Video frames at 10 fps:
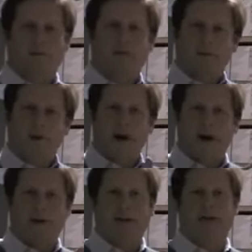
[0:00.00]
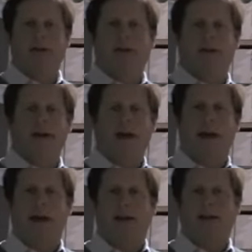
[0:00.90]
Vermont,
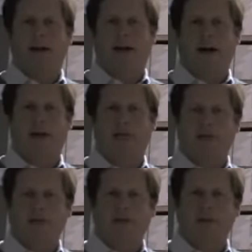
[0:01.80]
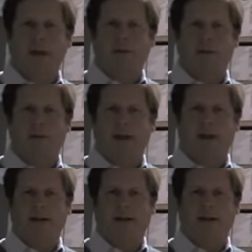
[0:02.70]
and there's some in
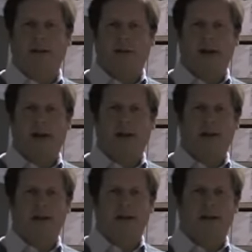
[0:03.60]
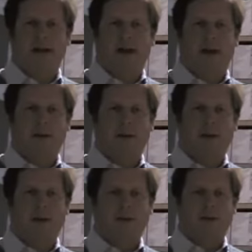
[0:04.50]
Maine as well,
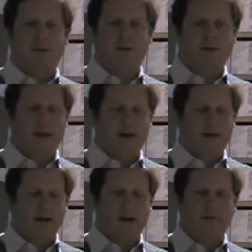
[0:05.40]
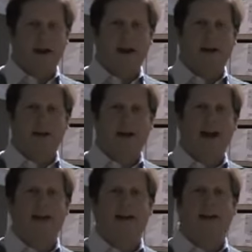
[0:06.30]
and of course Quebec and
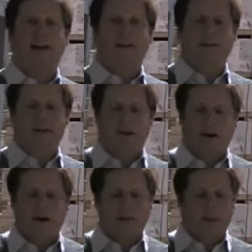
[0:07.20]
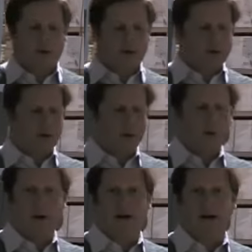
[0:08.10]
Canada also
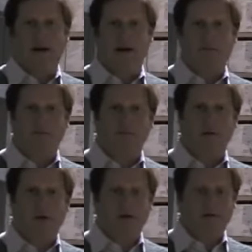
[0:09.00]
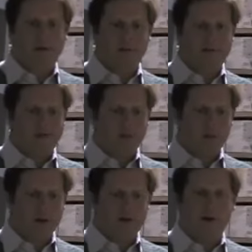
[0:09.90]
are famous
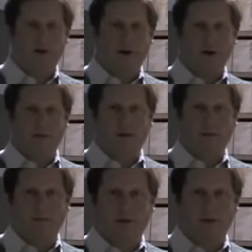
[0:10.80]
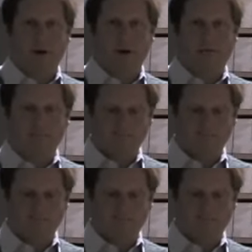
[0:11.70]
for their hard maple as well.